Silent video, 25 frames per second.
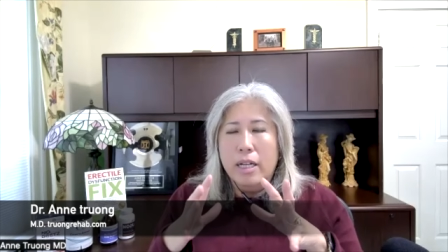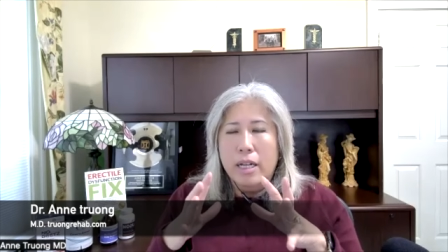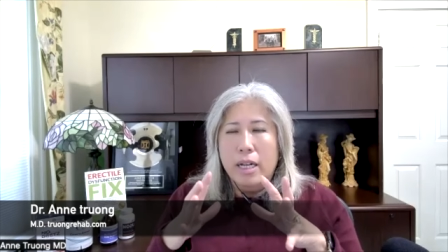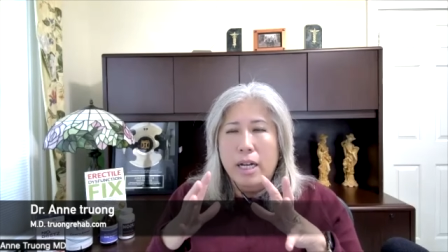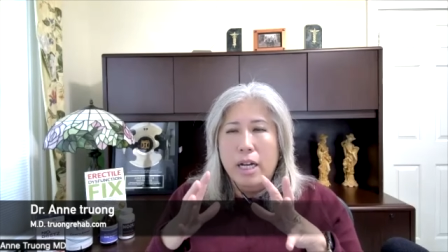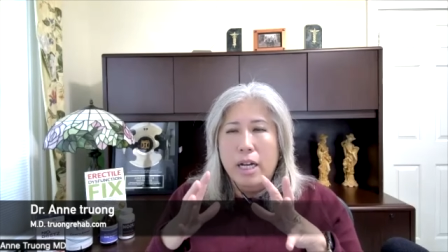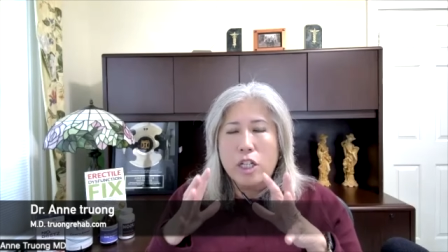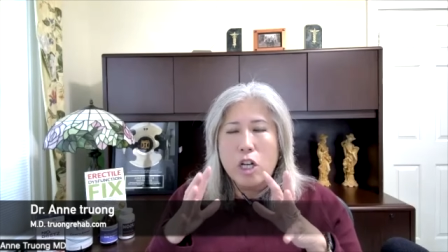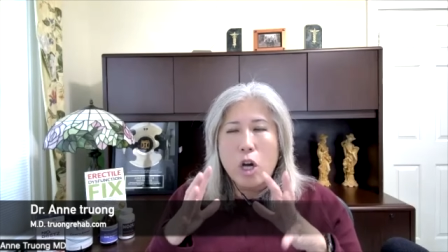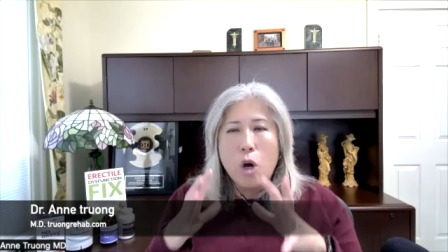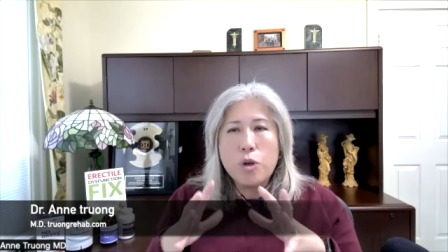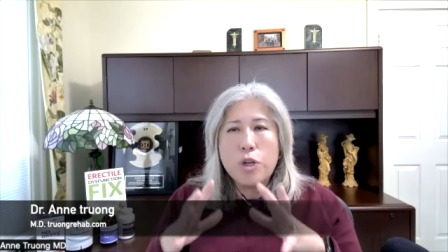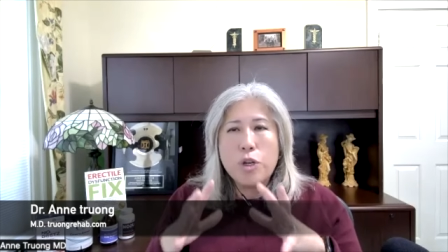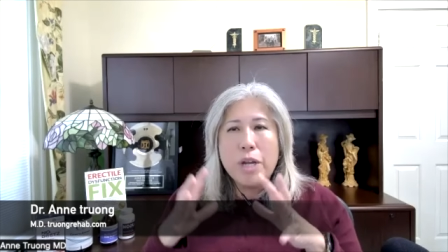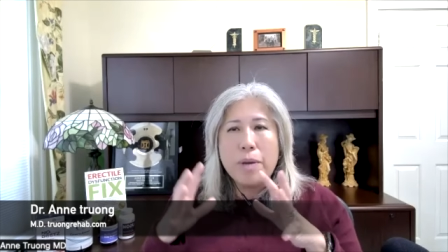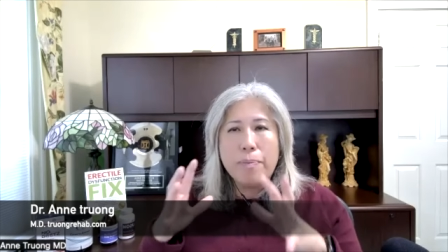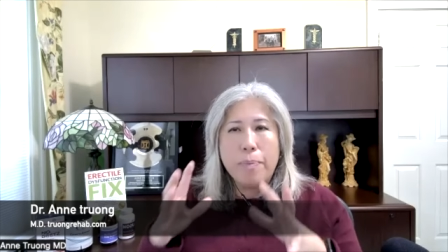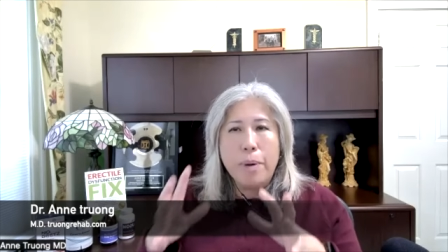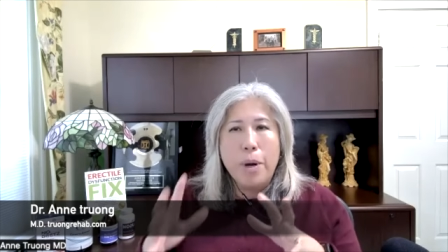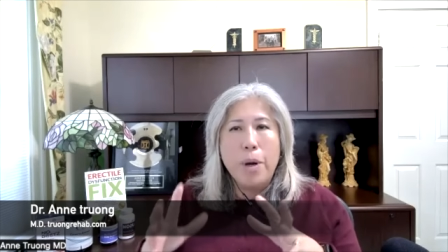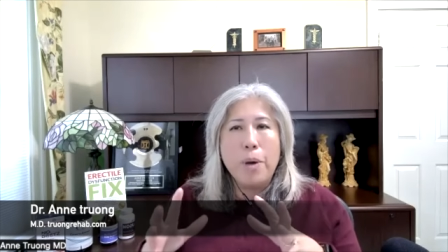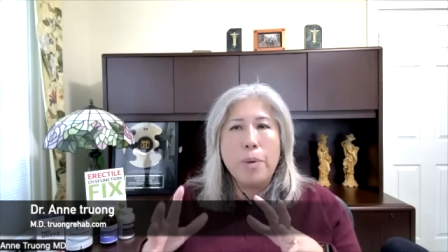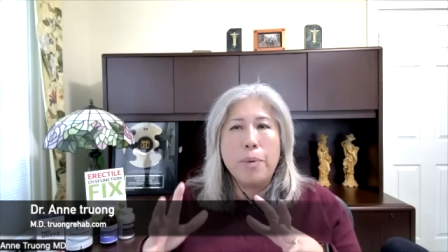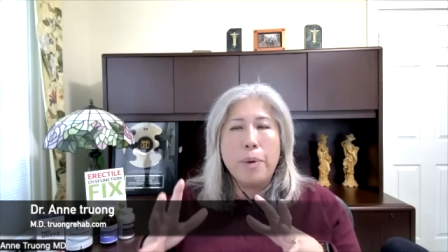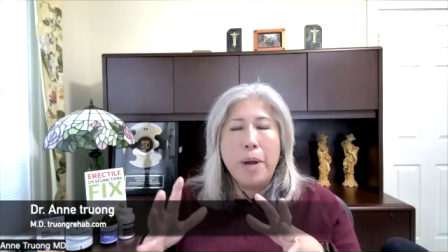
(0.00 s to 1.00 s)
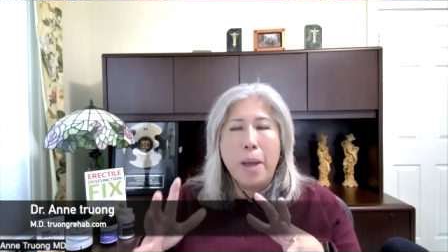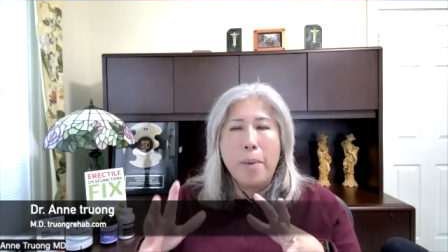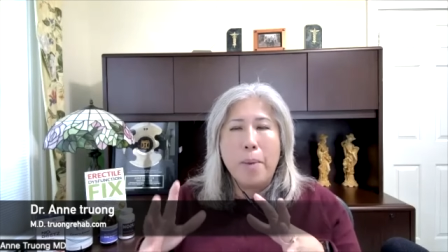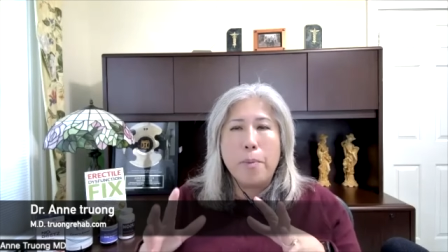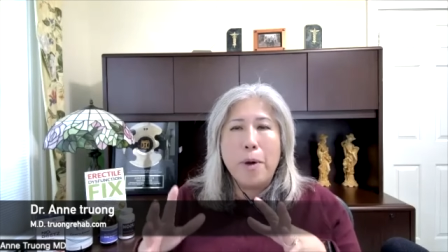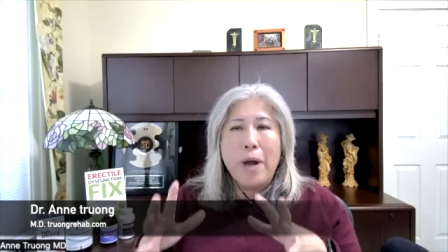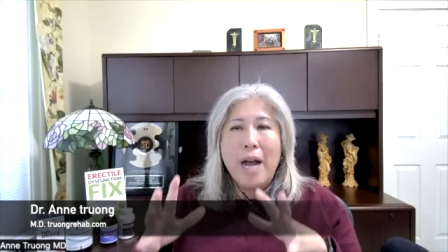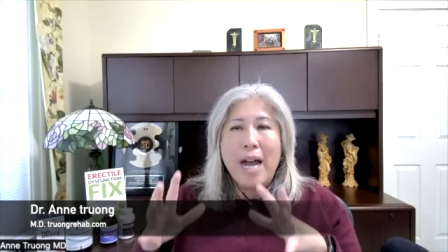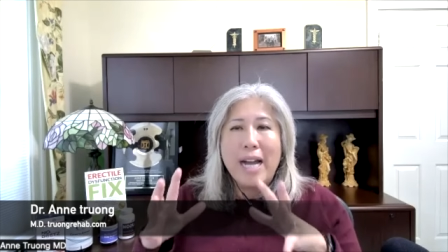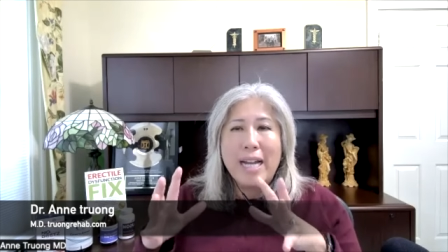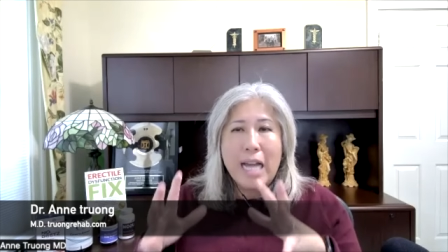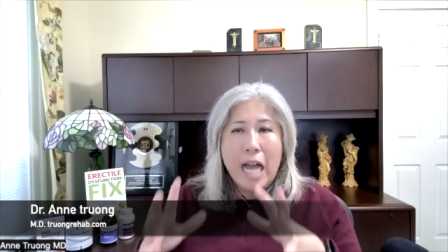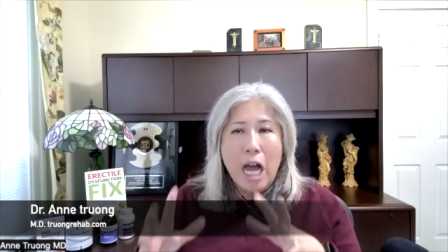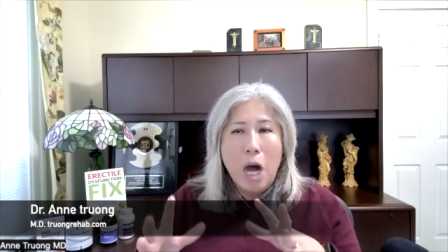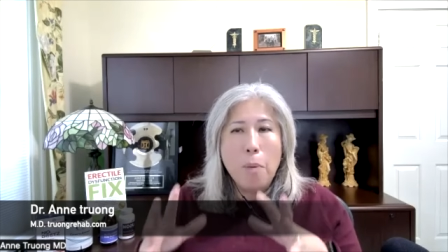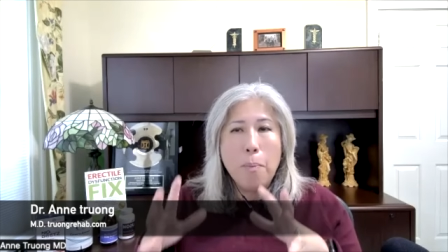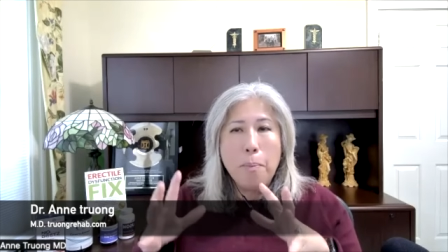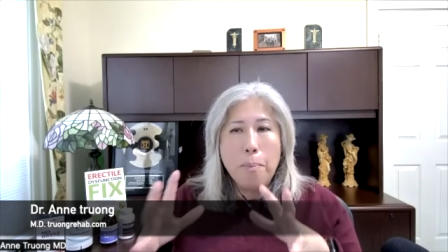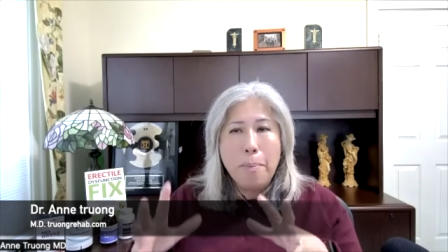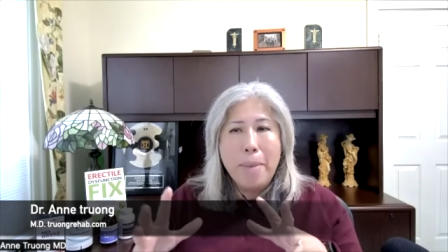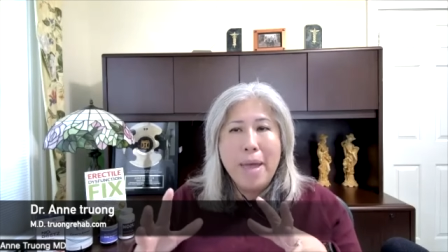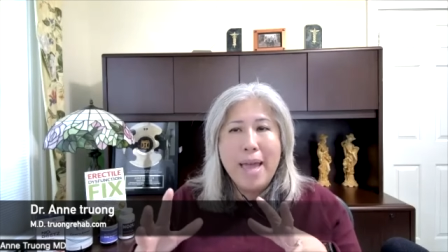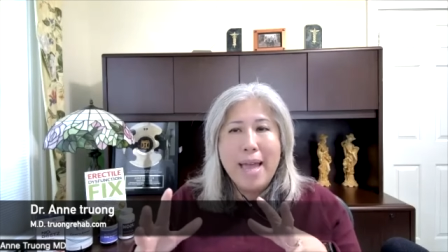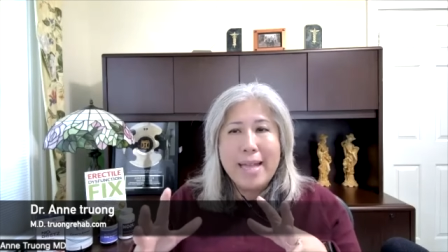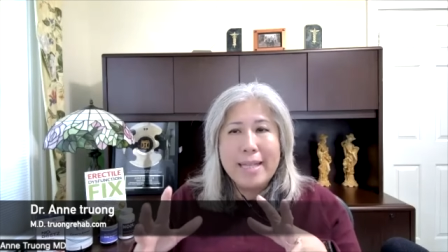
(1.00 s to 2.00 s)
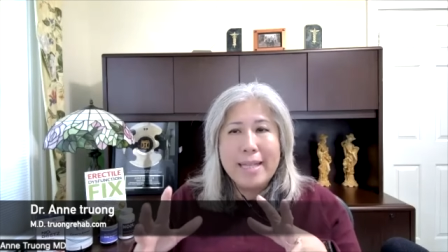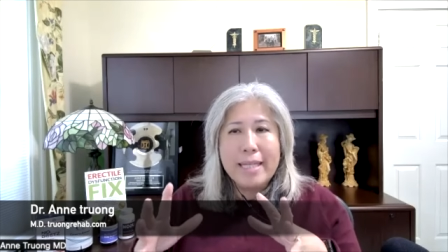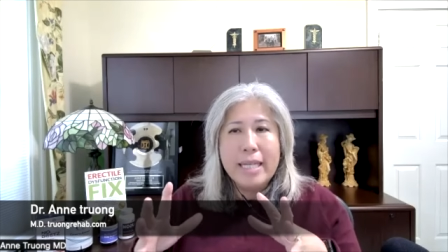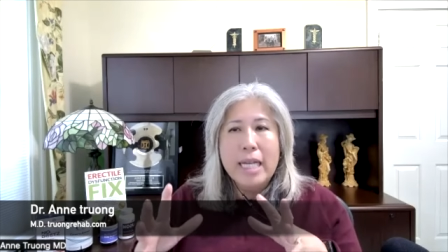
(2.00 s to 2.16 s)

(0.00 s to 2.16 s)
a coaching program where I help men